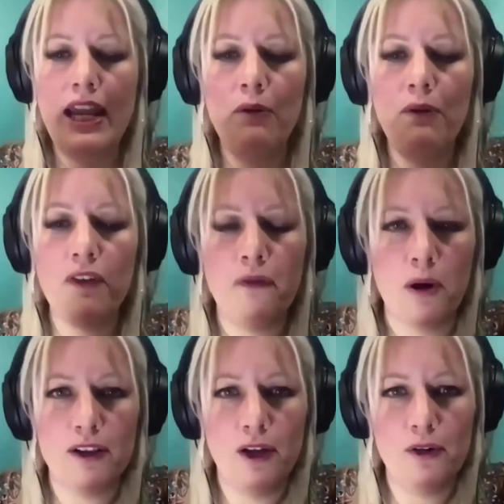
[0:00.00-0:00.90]
It was a
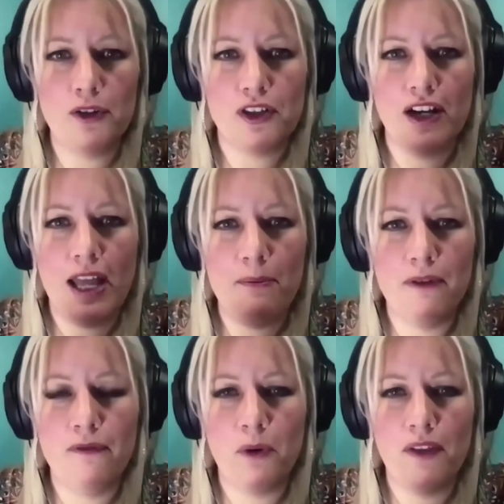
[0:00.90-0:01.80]
foreclosure. And
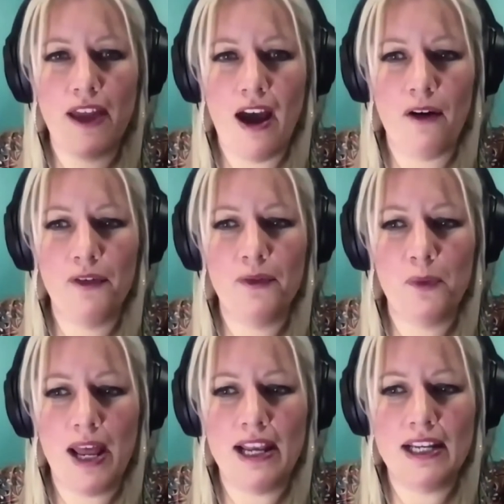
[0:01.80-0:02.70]
before the house
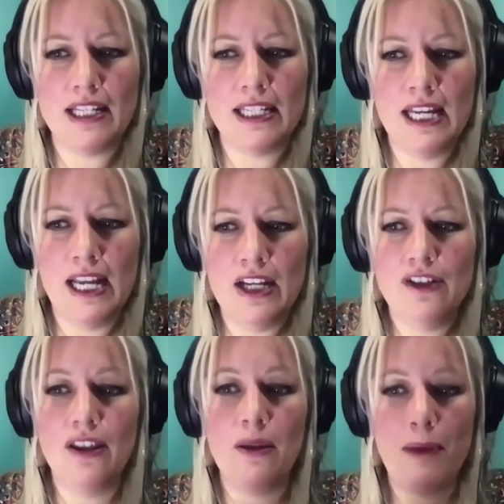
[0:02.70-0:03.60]
went
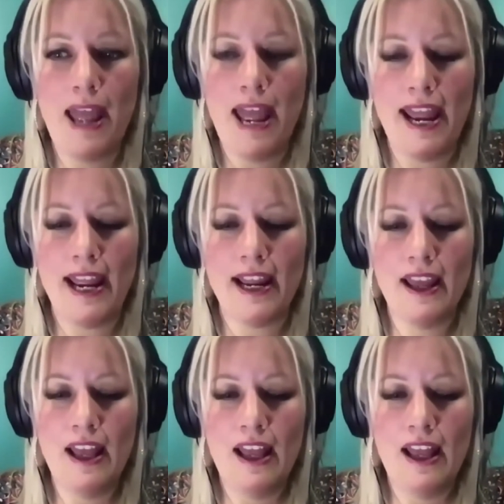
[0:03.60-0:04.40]
to the bank,